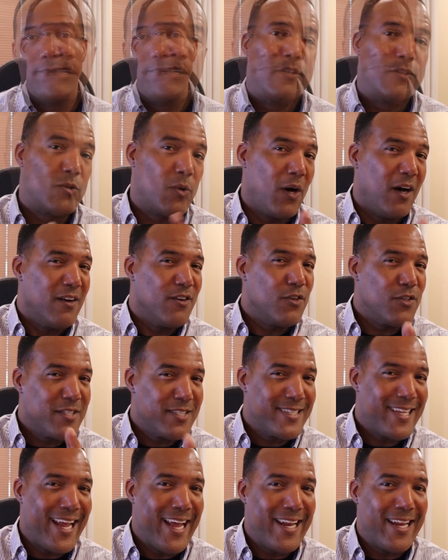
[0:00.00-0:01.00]
So
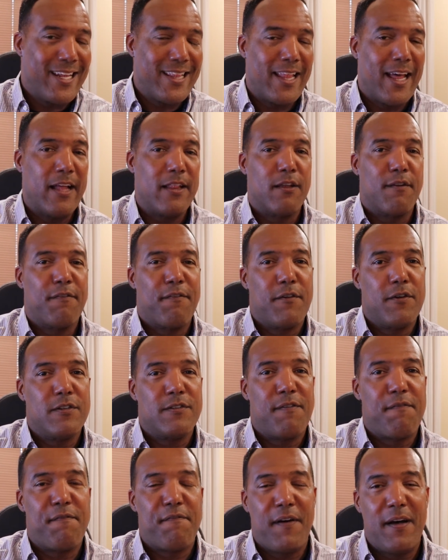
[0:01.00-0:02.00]
understanding that, the
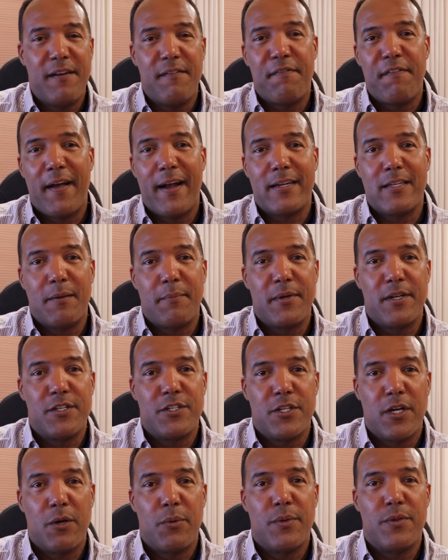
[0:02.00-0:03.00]
first fun fact I'm going to
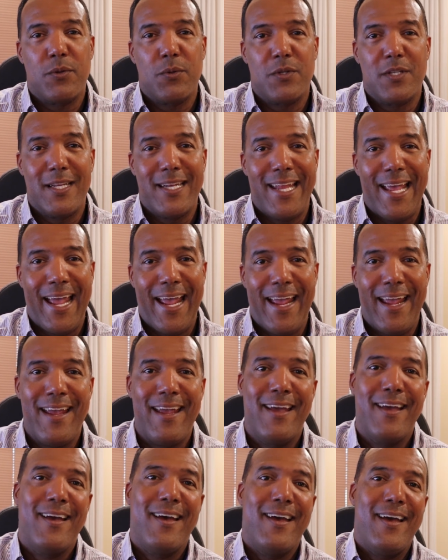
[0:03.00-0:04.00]
share with you today
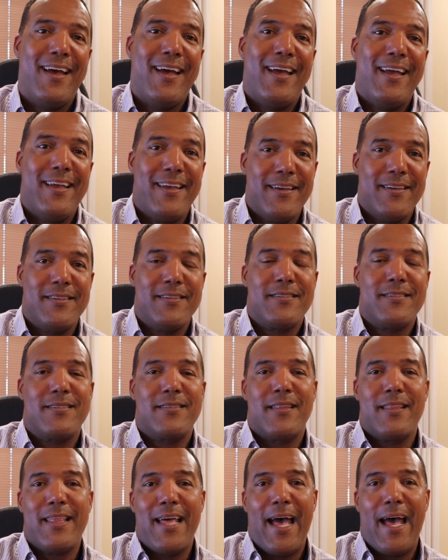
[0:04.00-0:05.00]
is
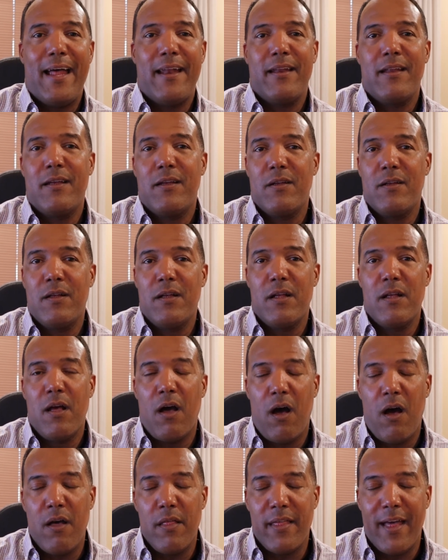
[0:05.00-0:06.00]
that
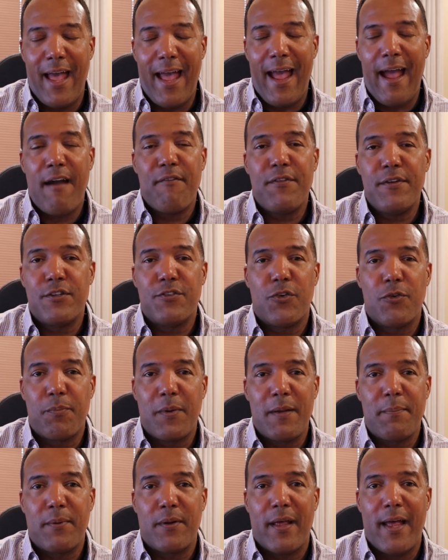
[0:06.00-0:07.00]
the average for
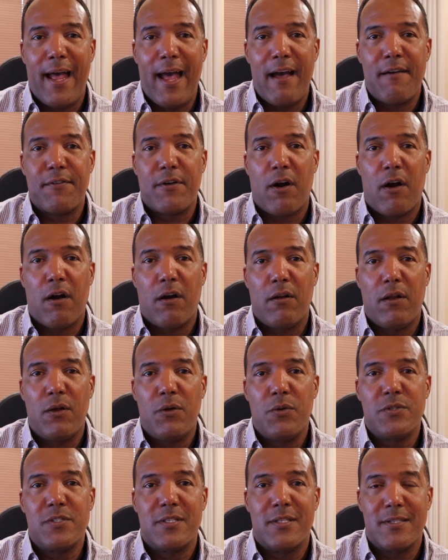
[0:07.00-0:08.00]
people that have car
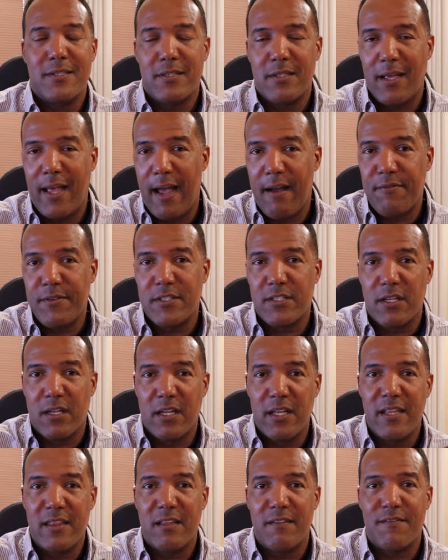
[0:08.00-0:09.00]
loans, the average
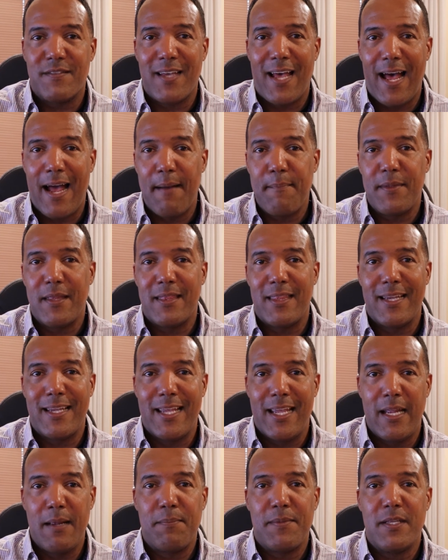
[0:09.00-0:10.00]
length of time that they
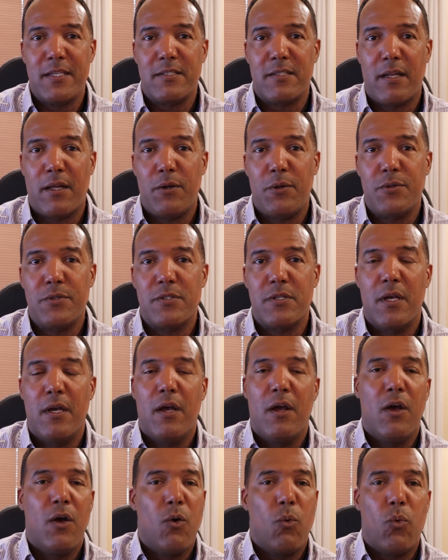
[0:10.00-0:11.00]
keep these loans,
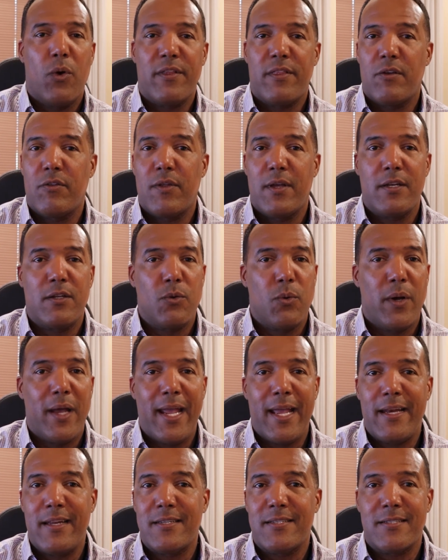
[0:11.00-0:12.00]
whether they do a
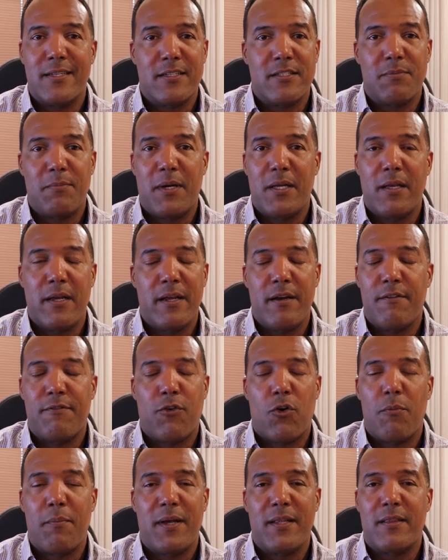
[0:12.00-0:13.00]
86-month,
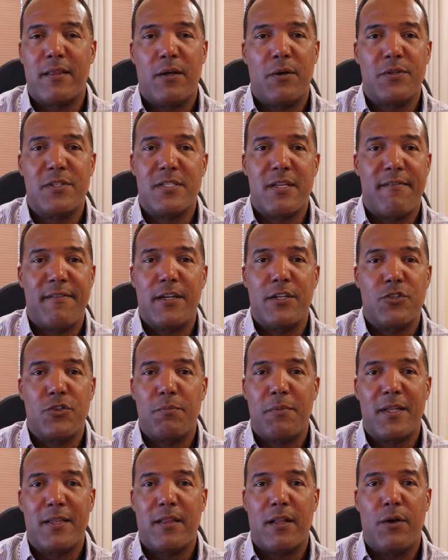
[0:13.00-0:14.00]
84-month loan, 72-month